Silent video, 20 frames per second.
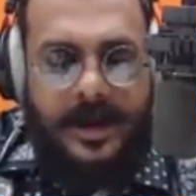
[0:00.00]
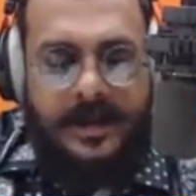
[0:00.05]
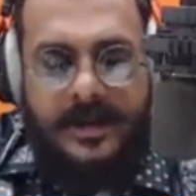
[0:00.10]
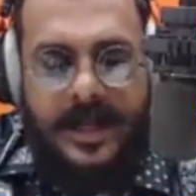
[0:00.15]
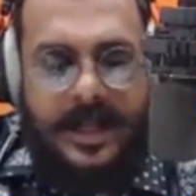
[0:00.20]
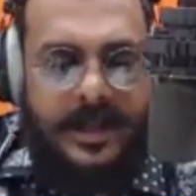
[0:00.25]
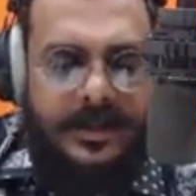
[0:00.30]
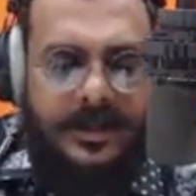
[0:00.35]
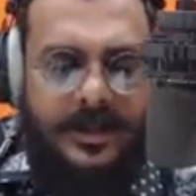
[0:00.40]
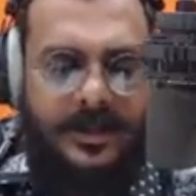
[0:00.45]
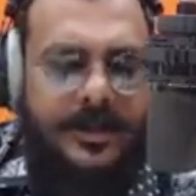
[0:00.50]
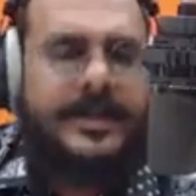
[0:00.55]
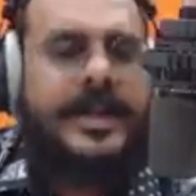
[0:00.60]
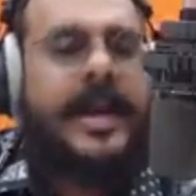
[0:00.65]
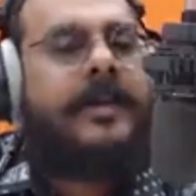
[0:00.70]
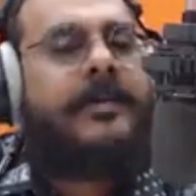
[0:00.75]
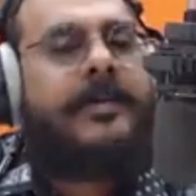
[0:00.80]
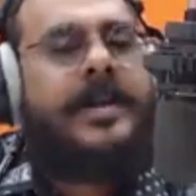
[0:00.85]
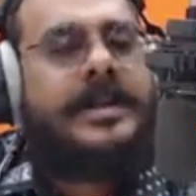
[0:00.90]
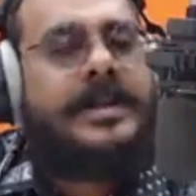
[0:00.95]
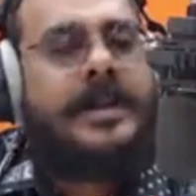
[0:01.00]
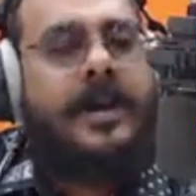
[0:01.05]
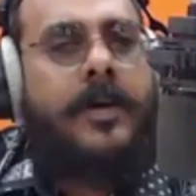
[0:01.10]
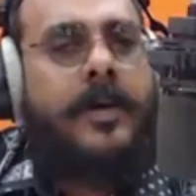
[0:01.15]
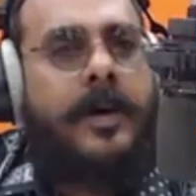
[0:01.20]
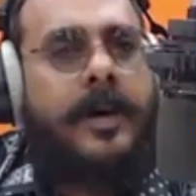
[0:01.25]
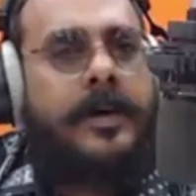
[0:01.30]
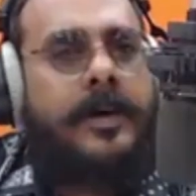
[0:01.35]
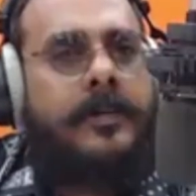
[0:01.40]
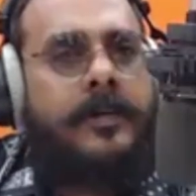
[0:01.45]
tell us who is at risk
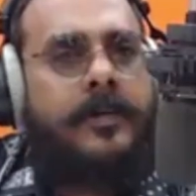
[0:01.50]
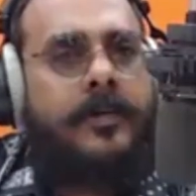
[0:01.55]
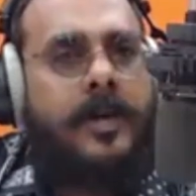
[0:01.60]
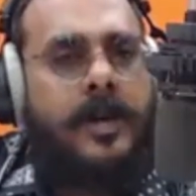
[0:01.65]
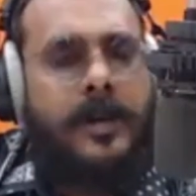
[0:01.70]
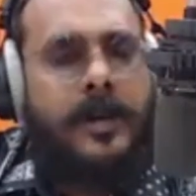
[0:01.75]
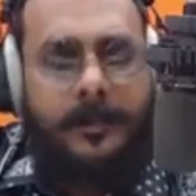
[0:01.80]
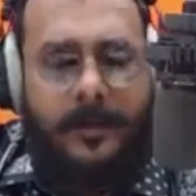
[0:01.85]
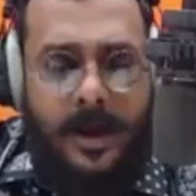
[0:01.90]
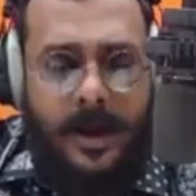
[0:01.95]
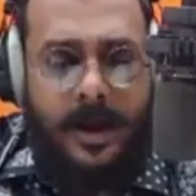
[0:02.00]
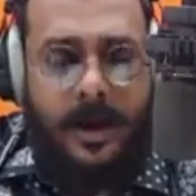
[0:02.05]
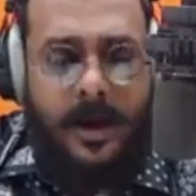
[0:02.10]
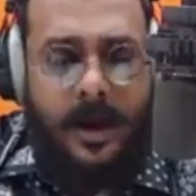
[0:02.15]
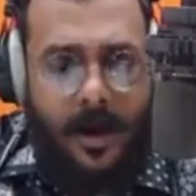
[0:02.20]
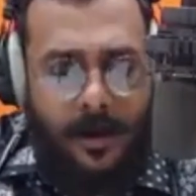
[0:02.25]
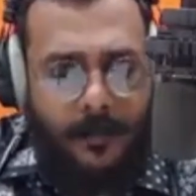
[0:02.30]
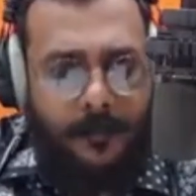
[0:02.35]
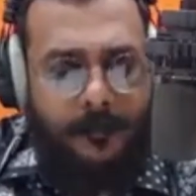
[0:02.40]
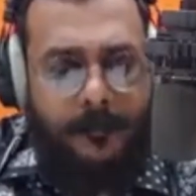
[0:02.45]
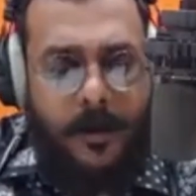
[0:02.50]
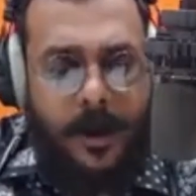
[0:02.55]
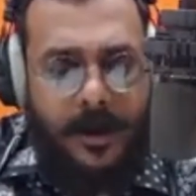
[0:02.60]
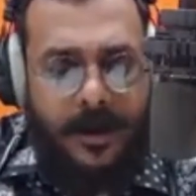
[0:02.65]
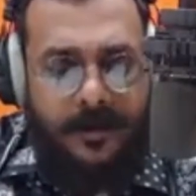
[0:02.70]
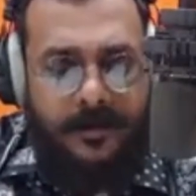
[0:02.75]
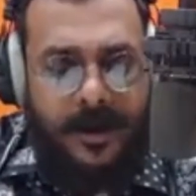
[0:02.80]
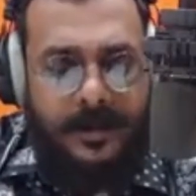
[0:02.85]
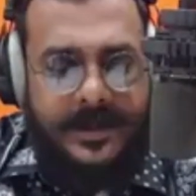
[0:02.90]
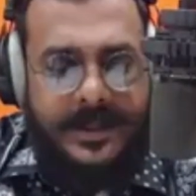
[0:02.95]
of
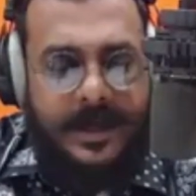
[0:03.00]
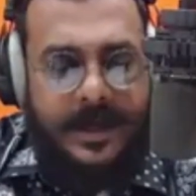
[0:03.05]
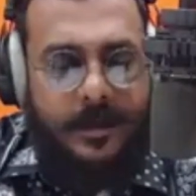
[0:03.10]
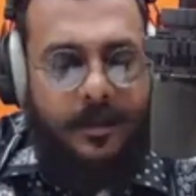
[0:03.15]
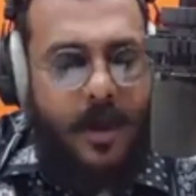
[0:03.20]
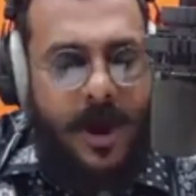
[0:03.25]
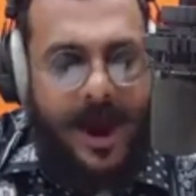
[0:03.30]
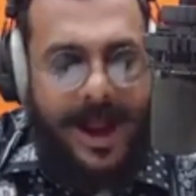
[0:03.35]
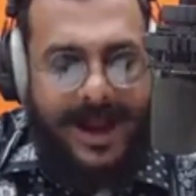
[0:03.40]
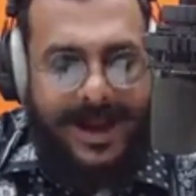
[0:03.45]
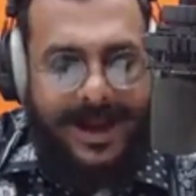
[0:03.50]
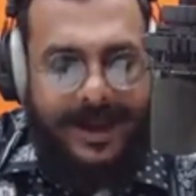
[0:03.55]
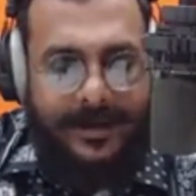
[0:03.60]
polypharmacy and why.